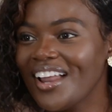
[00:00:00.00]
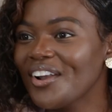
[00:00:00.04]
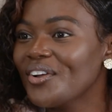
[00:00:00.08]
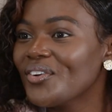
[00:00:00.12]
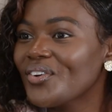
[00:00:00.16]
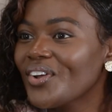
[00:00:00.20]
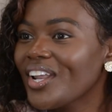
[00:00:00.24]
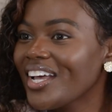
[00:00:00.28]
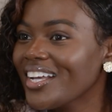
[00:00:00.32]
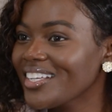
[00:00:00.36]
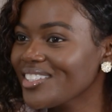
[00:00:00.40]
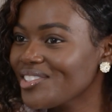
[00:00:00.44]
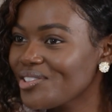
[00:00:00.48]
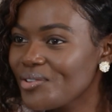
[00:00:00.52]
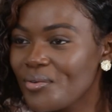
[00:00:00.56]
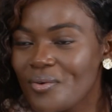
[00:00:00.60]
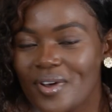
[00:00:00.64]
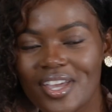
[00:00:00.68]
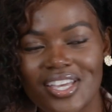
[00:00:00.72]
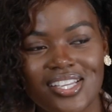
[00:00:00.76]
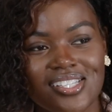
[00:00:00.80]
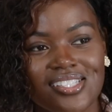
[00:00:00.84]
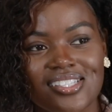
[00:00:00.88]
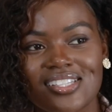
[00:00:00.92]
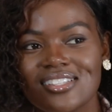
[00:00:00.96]
I don't like to
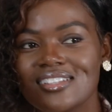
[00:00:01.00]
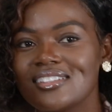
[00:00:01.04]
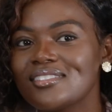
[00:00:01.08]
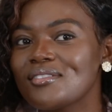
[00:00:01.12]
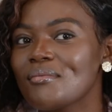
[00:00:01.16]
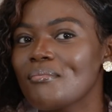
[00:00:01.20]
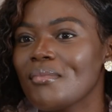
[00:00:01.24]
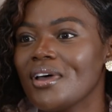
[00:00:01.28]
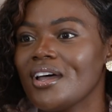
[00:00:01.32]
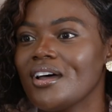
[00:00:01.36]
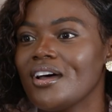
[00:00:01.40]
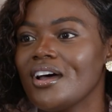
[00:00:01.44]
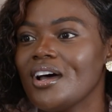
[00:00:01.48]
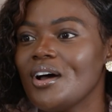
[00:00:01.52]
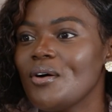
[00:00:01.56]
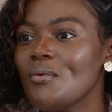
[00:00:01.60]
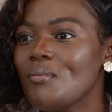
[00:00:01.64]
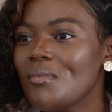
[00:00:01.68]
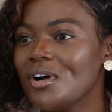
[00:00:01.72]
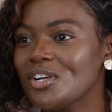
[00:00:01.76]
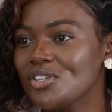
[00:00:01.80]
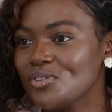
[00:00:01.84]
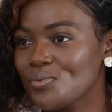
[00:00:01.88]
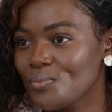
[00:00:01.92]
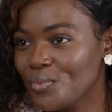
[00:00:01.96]
waste. It doesn't matter how
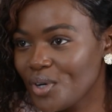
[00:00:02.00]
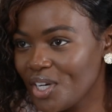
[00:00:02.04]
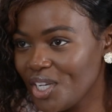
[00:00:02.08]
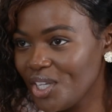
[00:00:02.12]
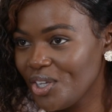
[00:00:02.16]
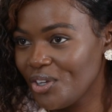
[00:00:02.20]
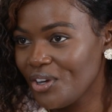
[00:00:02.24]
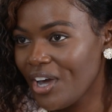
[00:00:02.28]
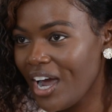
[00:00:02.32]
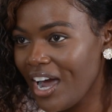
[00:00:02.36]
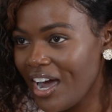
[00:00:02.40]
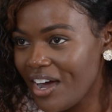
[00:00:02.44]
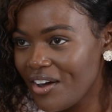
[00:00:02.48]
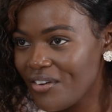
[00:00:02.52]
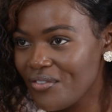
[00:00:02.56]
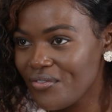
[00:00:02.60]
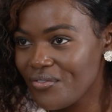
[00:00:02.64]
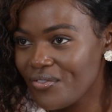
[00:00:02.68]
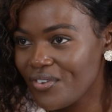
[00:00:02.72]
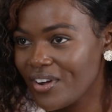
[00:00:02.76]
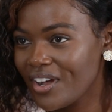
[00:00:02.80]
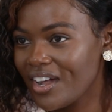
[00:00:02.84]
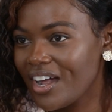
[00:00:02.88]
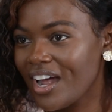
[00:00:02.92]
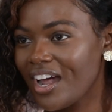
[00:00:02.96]
much money you have.
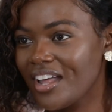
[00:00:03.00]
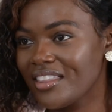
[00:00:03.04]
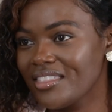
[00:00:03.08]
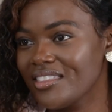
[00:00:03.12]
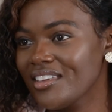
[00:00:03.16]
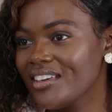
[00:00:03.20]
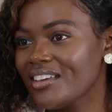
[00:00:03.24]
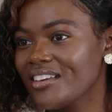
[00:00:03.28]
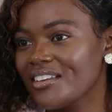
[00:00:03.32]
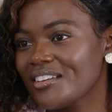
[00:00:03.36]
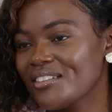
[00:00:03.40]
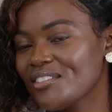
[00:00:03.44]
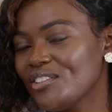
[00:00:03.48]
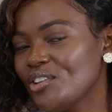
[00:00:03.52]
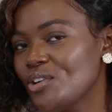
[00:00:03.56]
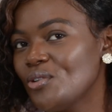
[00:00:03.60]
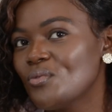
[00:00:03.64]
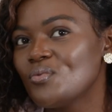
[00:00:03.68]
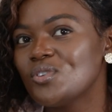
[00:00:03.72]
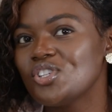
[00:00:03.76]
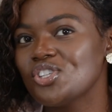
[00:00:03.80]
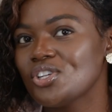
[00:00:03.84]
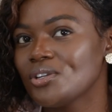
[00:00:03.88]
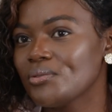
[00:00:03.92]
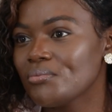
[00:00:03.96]
Mm-hmm. I think, you know,
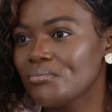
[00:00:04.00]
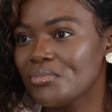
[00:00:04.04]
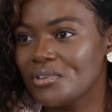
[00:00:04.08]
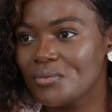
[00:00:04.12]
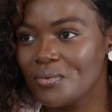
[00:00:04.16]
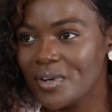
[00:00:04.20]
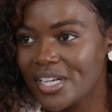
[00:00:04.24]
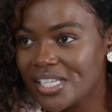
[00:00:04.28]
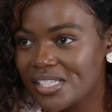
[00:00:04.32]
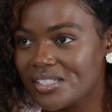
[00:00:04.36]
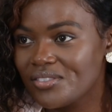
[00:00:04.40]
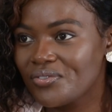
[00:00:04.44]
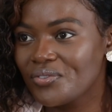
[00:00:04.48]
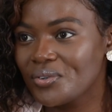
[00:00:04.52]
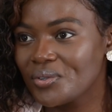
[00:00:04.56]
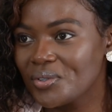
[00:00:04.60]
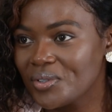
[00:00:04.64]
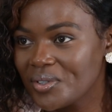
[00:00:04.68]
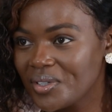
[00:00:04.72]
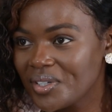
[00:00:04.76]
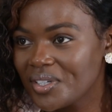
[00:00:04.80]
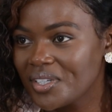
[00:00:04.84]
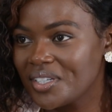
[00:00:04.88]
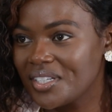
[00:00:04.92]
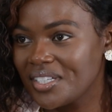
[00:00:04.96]
we shouldn't be wasteful.